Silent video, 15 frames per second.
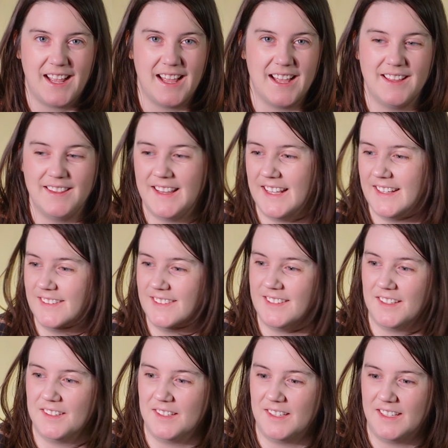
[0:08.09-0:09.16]
and then
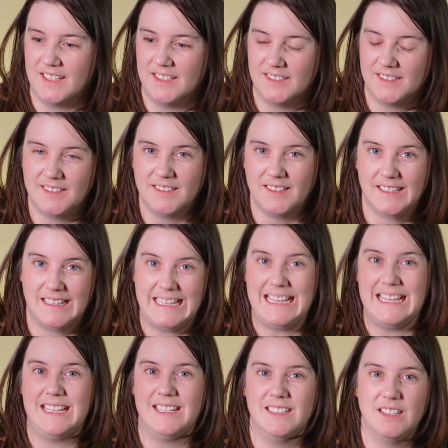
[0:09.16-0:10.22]
suddenly it's the
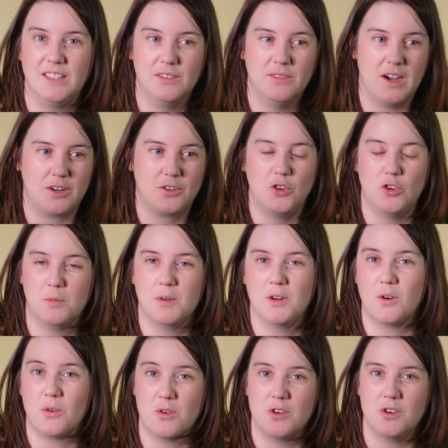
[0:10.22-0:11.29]
end of October
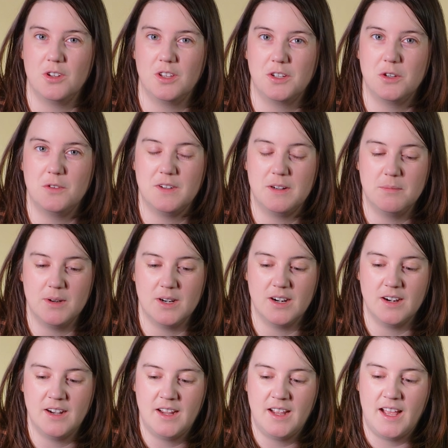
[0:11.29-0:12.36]
or early November,